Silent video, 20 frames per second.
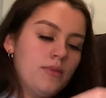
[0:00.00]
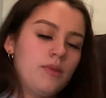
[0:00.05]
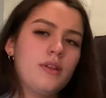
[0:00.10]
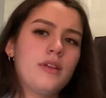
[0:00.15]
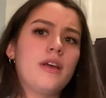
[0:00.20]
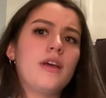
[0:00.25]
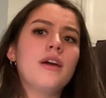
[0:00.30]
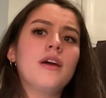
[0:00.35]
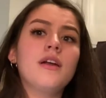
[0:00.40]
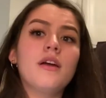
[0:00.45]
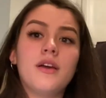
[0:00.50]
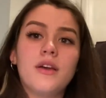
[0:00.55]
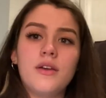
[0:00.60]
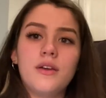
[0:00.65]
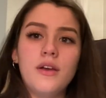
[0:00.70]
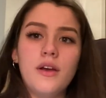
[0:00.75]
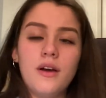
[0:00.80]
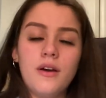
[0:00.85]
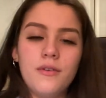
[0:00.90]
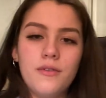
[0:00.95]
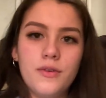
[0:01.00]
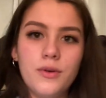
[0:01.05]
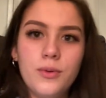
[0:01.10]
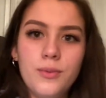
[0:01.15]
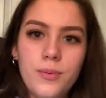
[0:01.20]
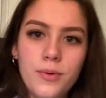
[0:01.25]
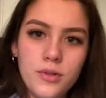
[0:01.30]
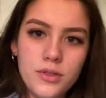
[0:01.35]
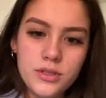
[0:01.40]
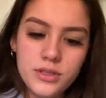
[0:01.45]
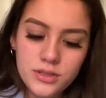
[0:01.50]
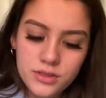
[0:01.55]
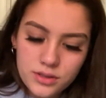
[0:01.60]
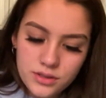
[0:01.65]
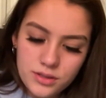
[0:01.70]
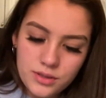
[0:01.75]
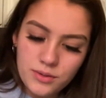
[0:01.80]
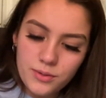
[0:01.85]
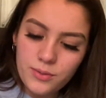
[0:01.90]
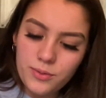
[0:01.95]
They had a few purses.
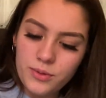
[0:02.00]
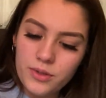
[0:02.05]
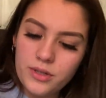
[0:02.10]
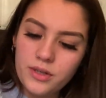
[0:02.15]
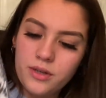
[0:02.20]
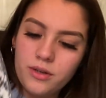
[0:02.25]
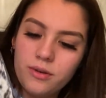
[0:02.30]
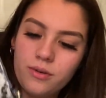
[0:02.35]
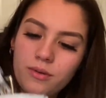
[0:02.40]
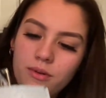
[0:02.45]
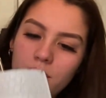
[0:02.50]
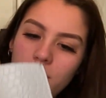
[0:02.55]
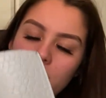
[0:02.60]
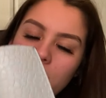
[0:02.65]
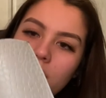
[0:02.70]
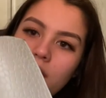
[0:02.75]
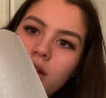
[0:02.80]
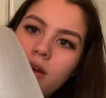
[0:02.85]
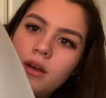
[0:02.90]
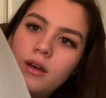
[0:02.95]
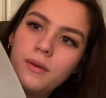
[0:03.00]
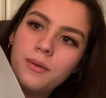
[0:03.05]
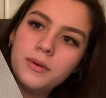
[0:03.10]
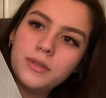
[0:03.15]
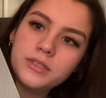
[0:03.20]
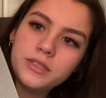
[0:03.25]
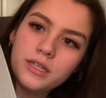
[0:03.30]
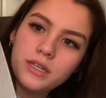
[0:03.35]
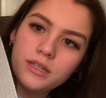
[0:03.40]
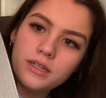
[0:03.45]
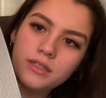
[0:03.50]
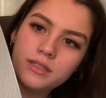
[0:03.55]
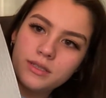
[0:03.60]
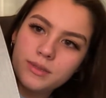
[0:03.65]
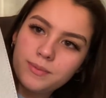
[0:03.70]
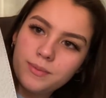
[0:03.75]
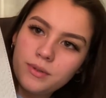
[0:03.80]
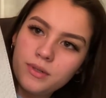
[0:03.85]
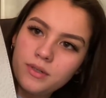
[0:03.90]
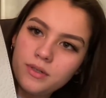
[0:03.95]
So they're pretty cute. She got this
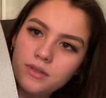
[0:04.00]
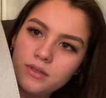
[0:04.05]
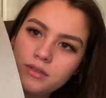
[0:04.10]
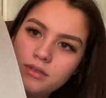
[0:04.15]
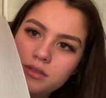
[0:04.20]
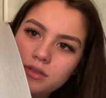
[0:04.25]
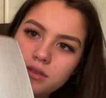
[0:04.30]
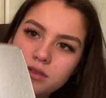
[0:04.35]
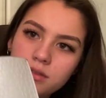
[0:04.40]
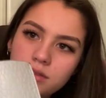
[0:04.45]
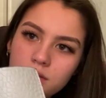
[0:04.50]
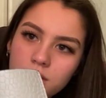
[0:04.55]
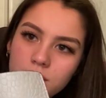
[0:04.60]
purse.